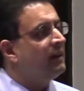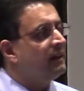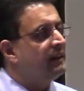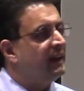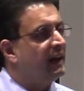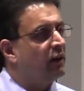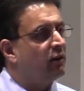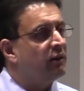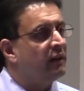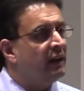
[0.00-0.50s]

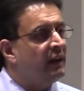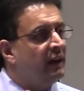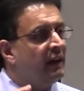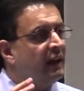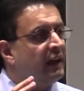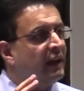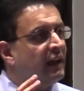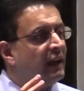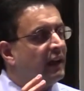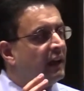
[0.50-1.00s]
Now,
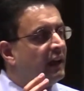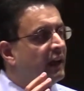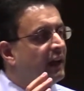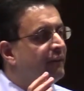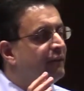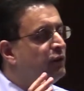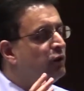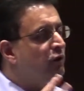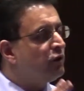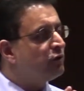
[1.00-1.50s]

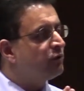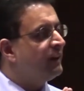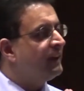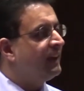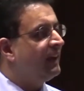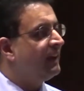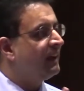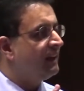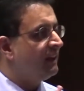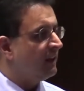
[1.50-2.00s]
if you're
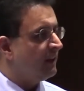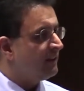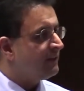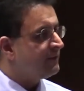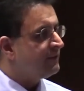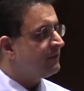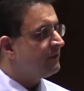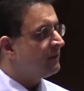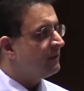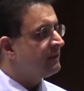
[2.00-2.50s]
drinking
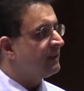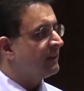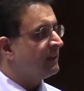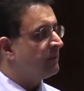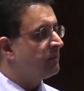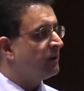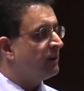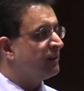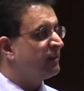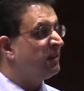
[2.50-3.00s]
enough that the
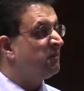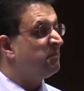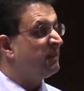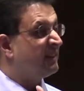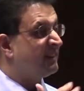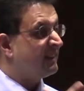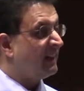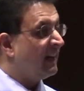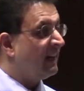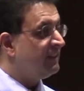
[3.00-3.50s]
person
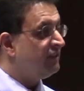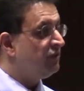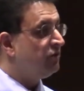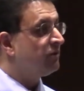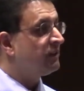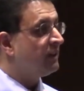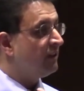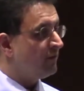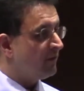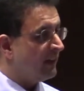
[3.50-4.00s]
beside you
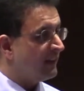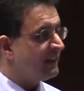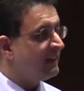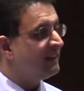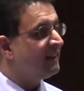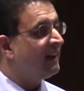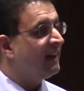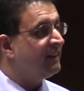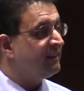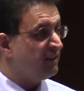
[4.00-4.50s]
can
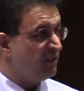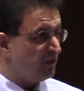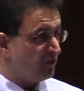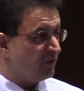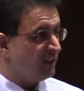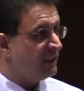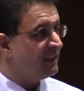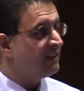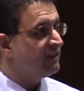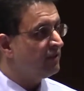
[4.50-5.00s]
recognize you're
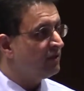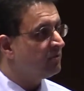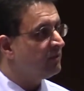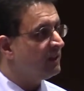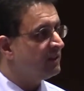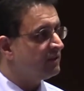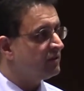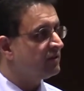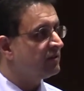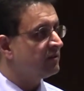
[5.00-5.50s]
drinking too
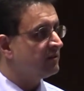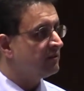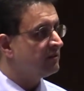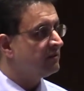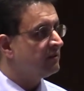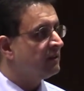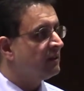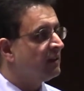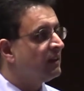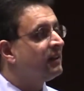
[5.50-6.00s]
much,
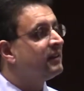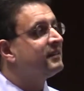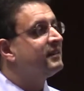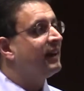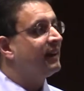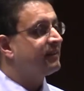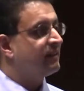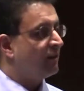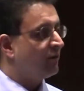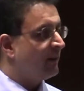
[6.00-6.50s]

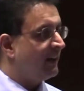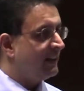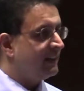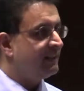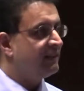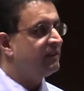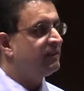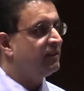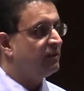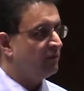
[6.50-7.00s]
that's a
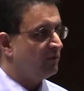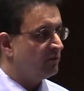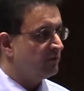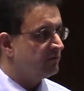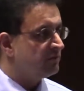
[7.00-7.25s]
Rankin 2.